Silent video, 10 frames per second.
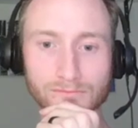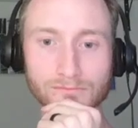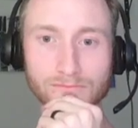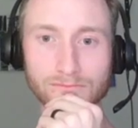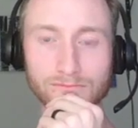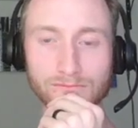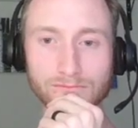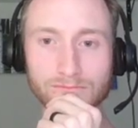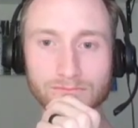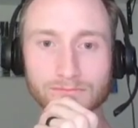So you got
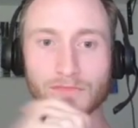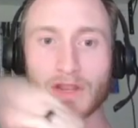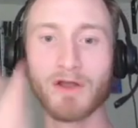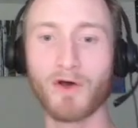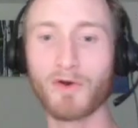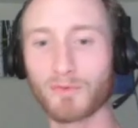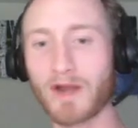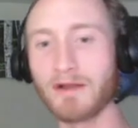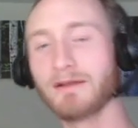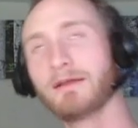the no oh, roommate oh,
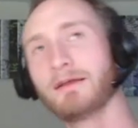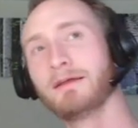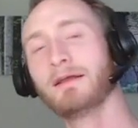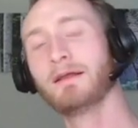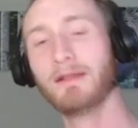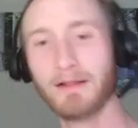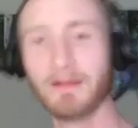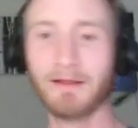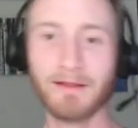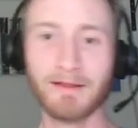right. in the freshman year.
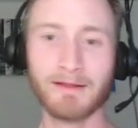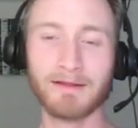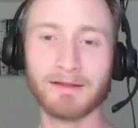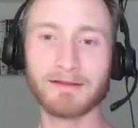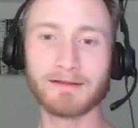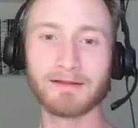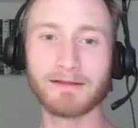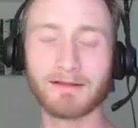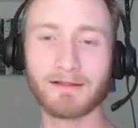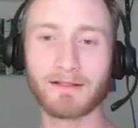You got the
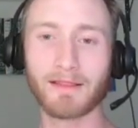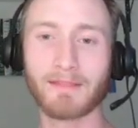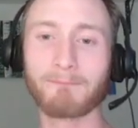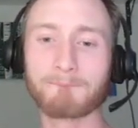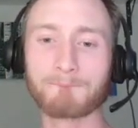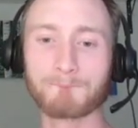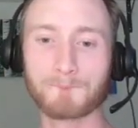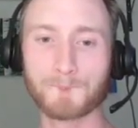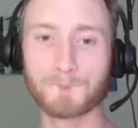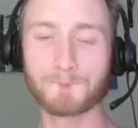opportunity to go to
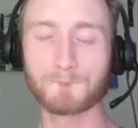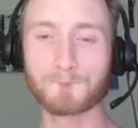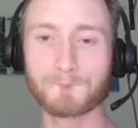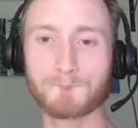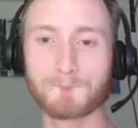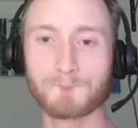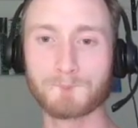Seoul. What was the 3rd